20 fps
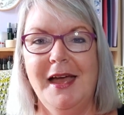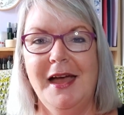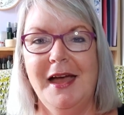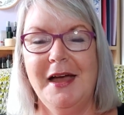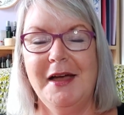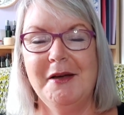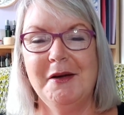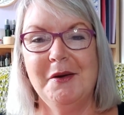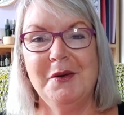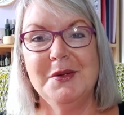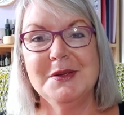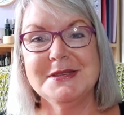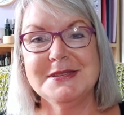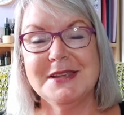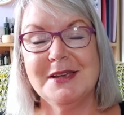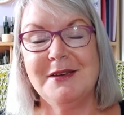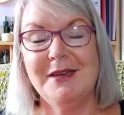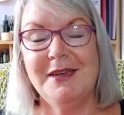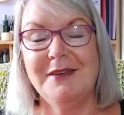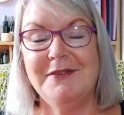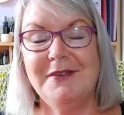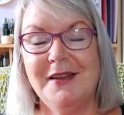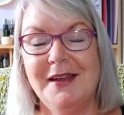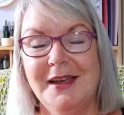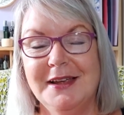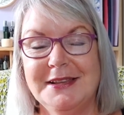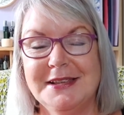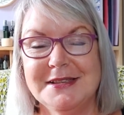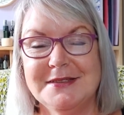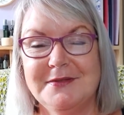Uh, also, if you
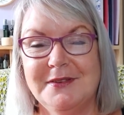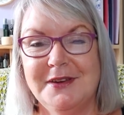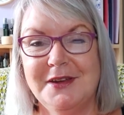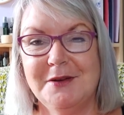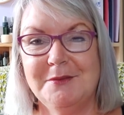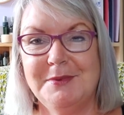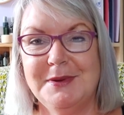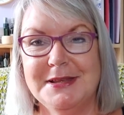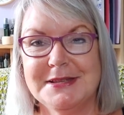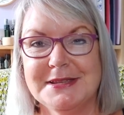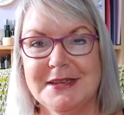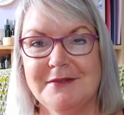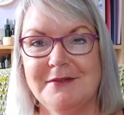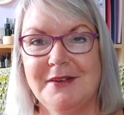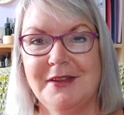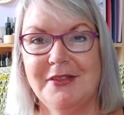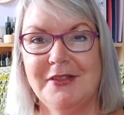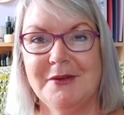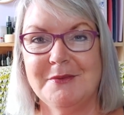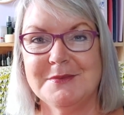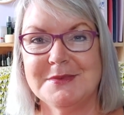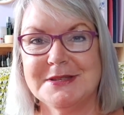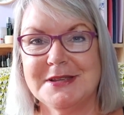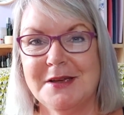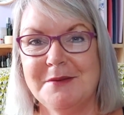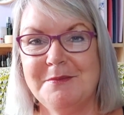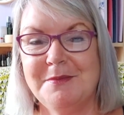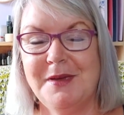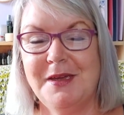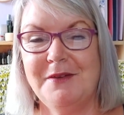like this video, please give it a thumbs
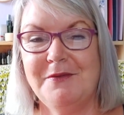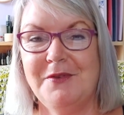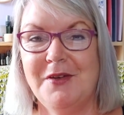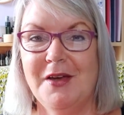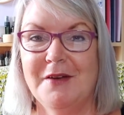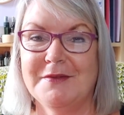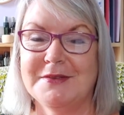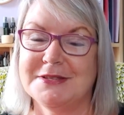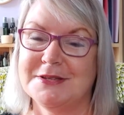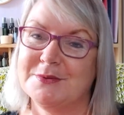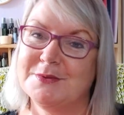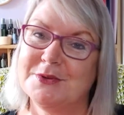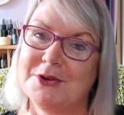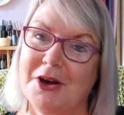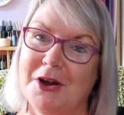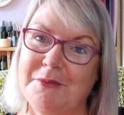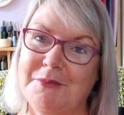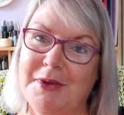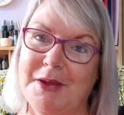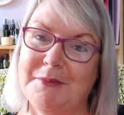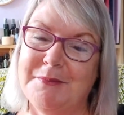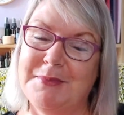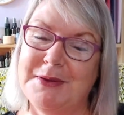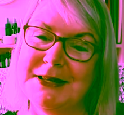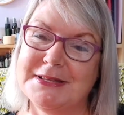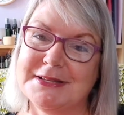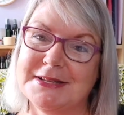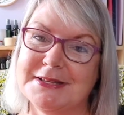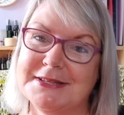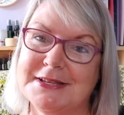up. If you haven't subscribed yet,
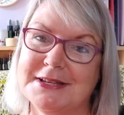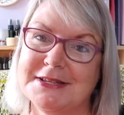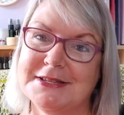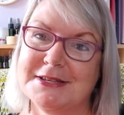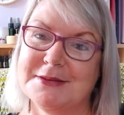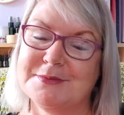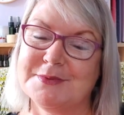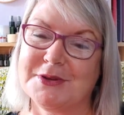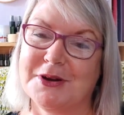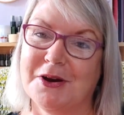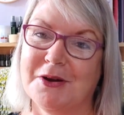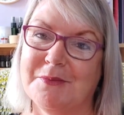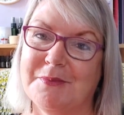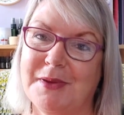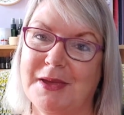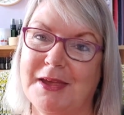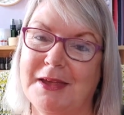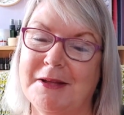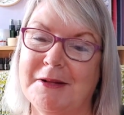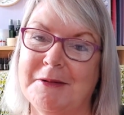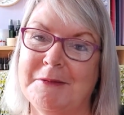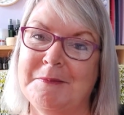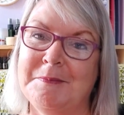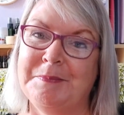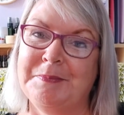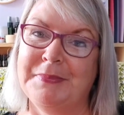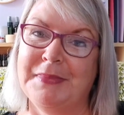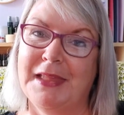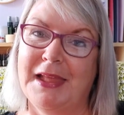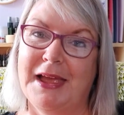please consider subscribing
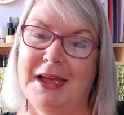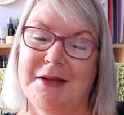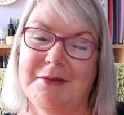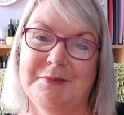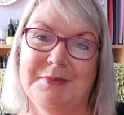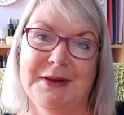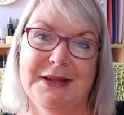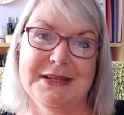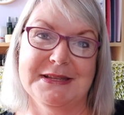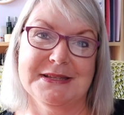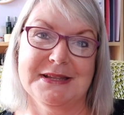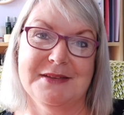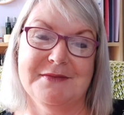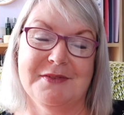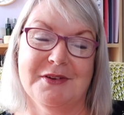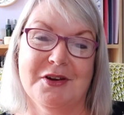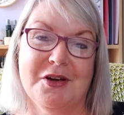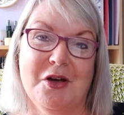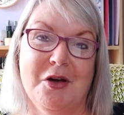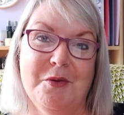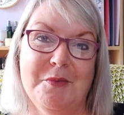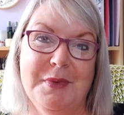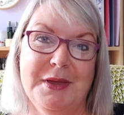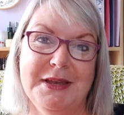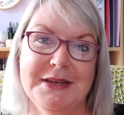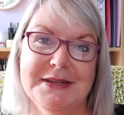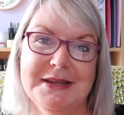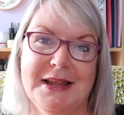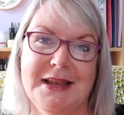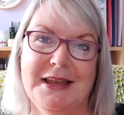and please leave a
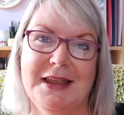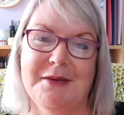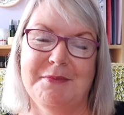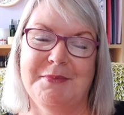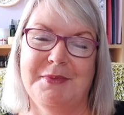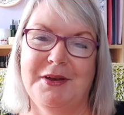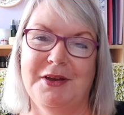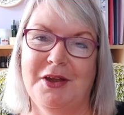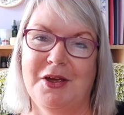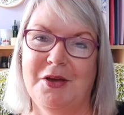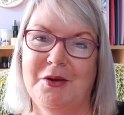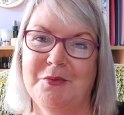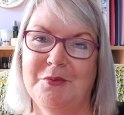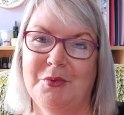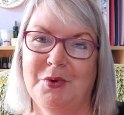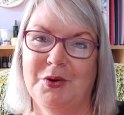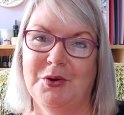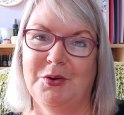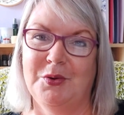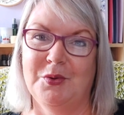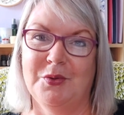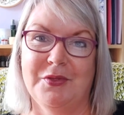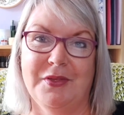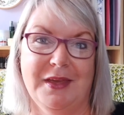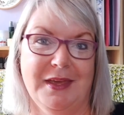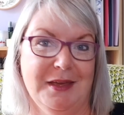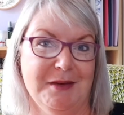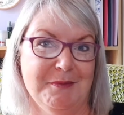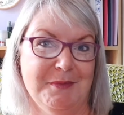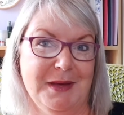comment and let me know what you
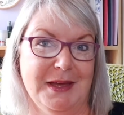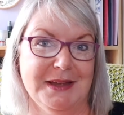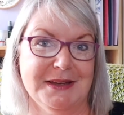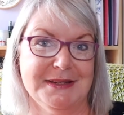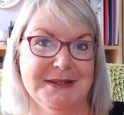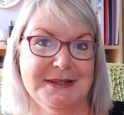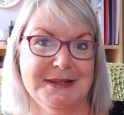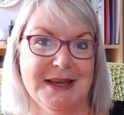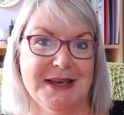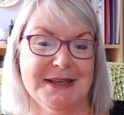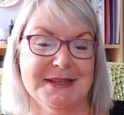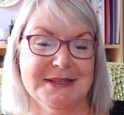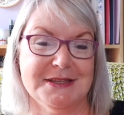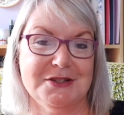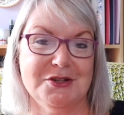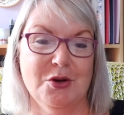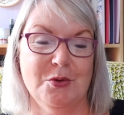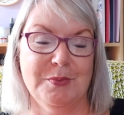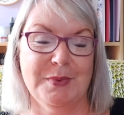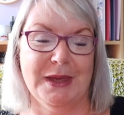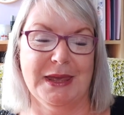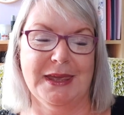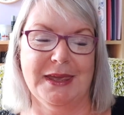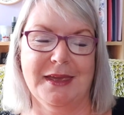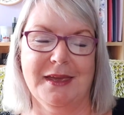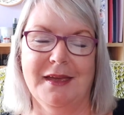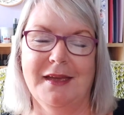think about today's topic.